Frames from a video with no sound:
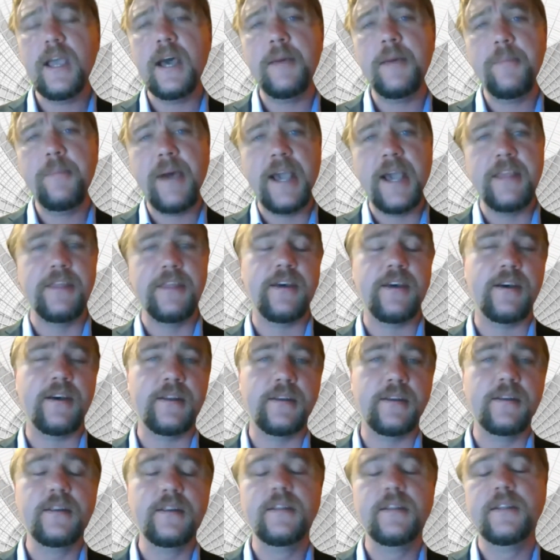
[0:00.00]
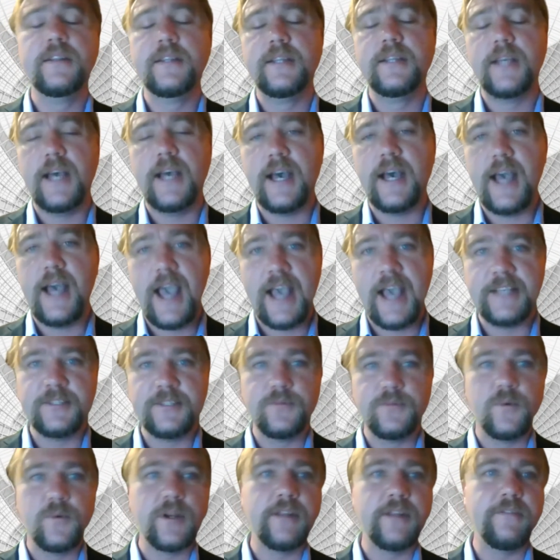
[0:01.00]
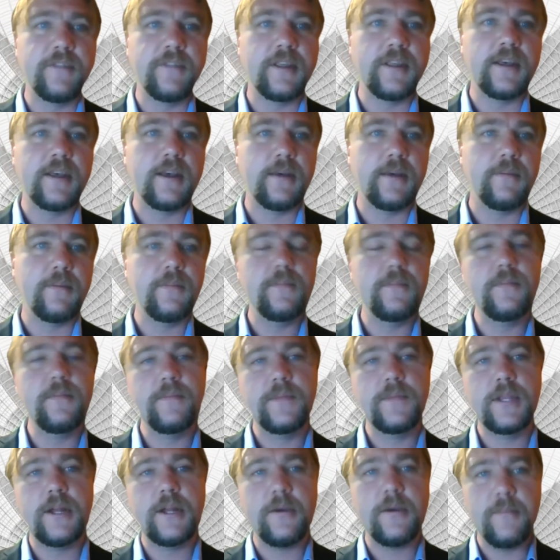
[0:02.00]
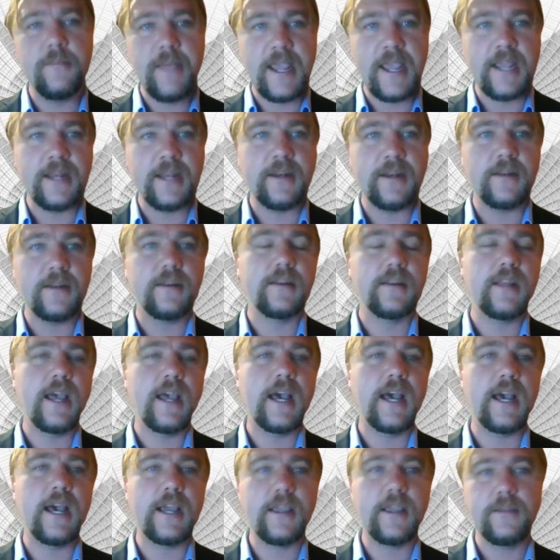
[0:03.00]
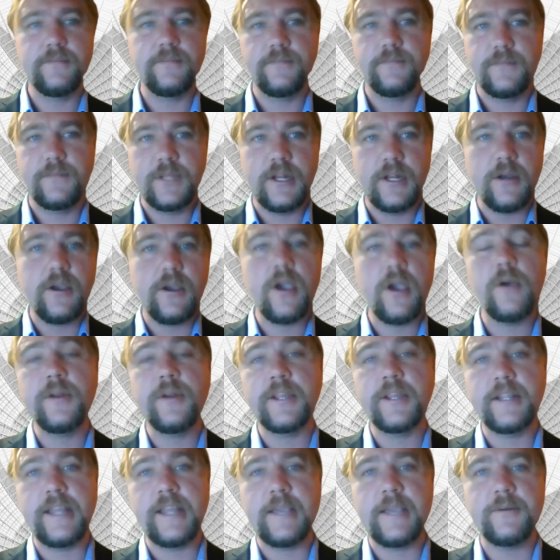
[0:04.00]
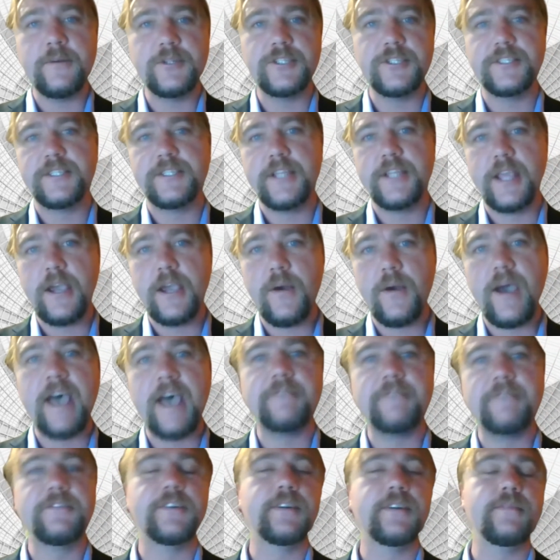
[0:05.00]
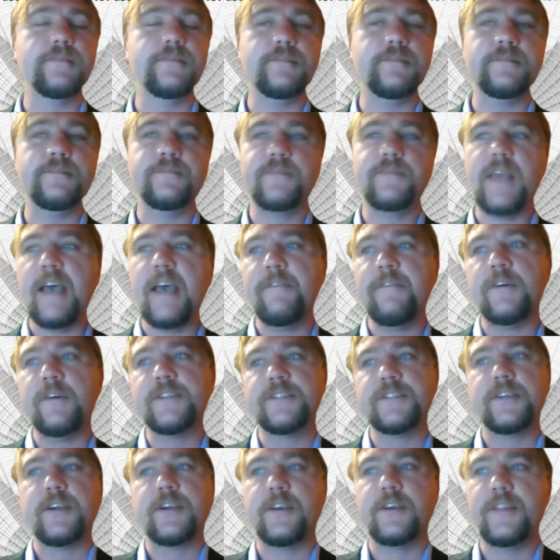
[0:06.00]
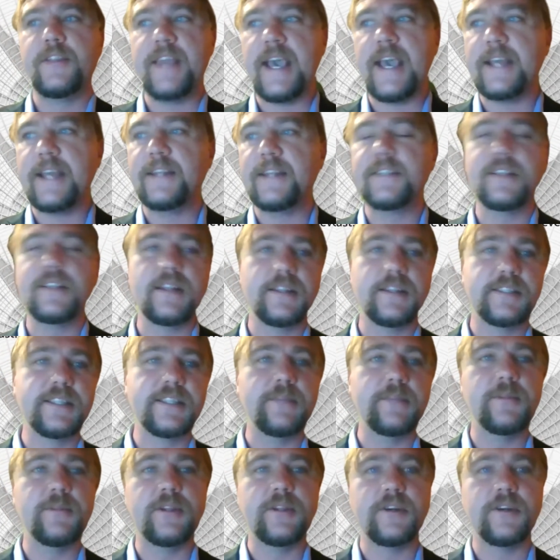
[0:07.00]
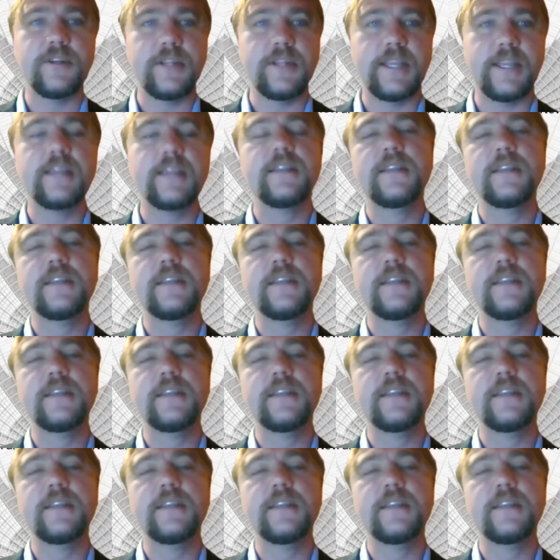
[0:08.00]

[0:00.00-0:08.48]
Python as one of the, main, coding languages to go after. I've also heard that similarly,